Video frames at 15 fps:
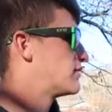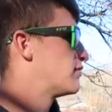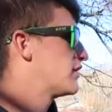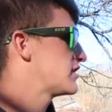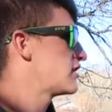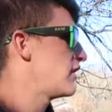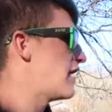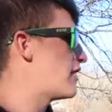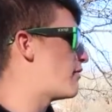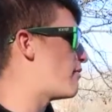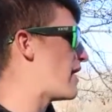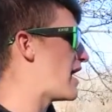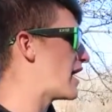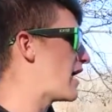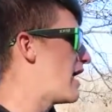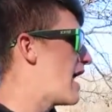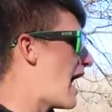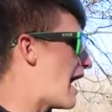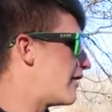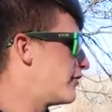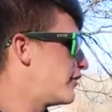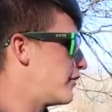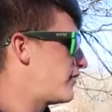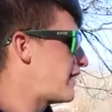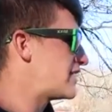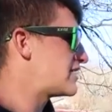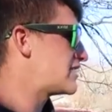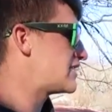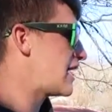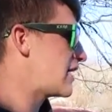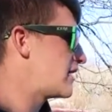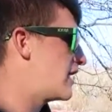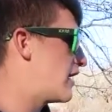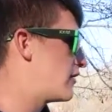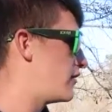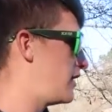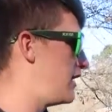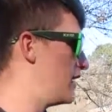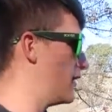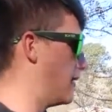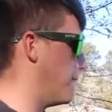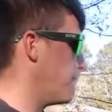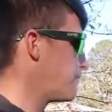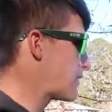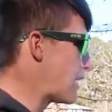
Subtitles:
But let's go down the bank. I don't know if that's exactly how they're eating it.